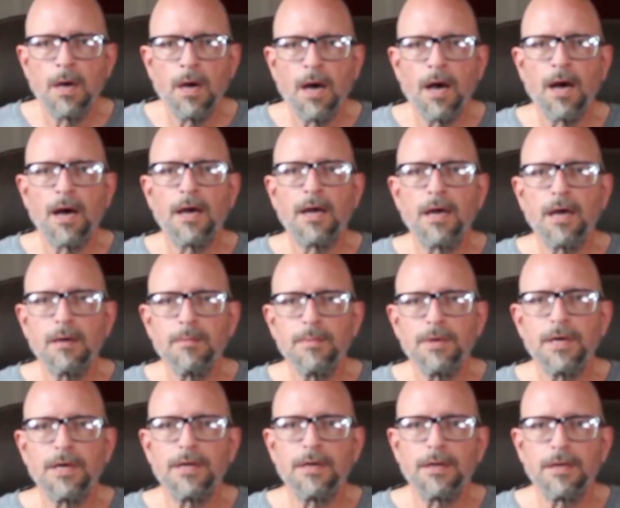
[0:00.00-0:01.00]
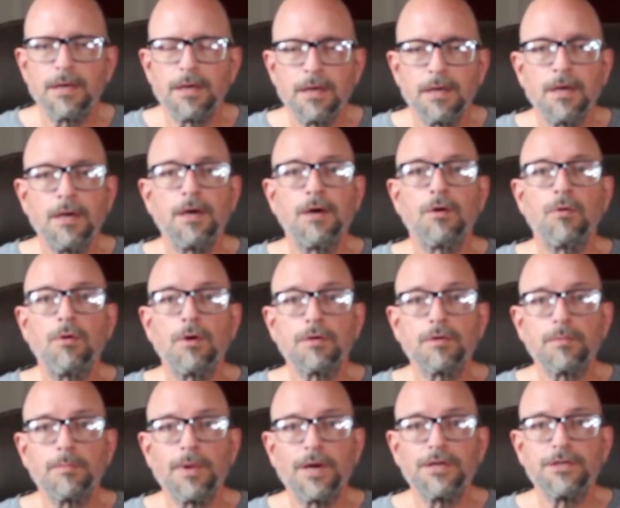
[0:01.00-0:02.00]
Hi, I'm Ed.
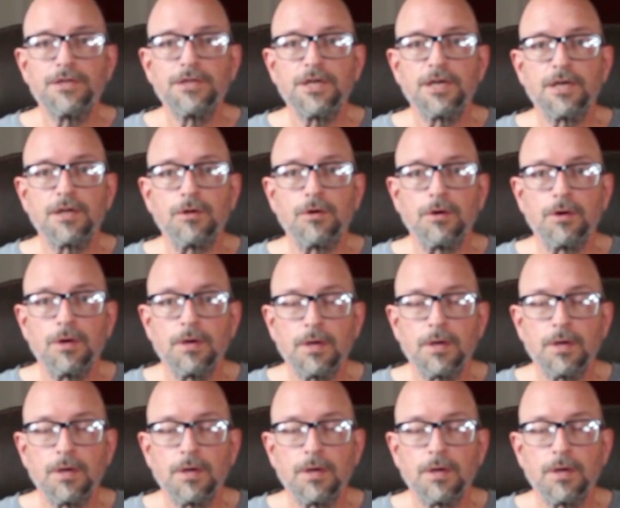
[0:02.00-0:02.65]
Welcome to my channel.